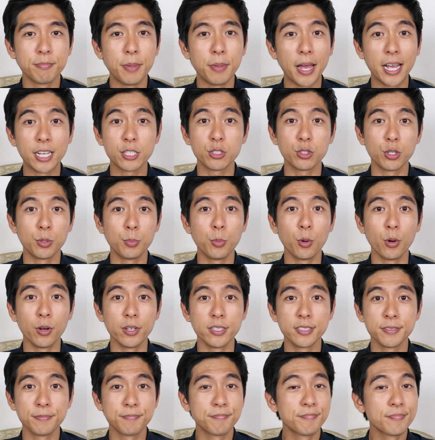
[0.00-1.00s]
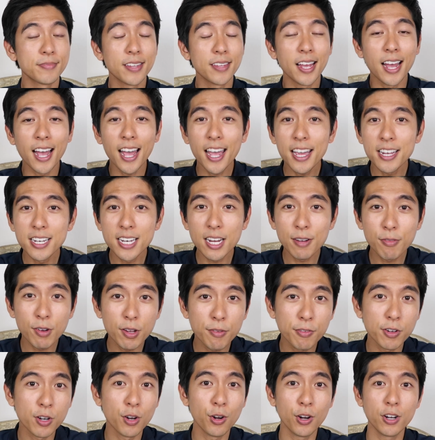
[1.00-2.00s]
Backstreet Boys. I had never
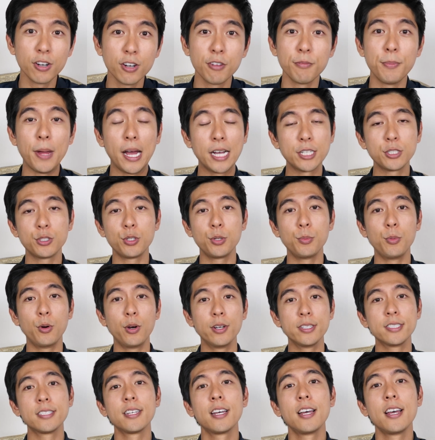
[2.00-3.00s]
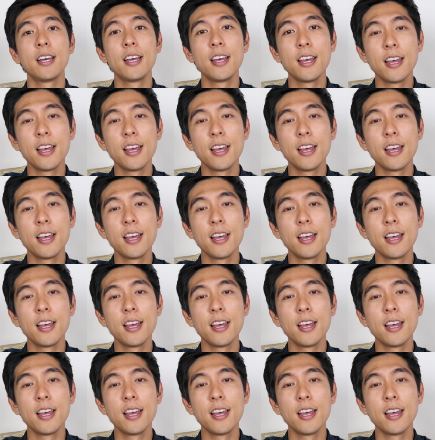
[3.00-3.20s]
even heard of Backstreet Boys.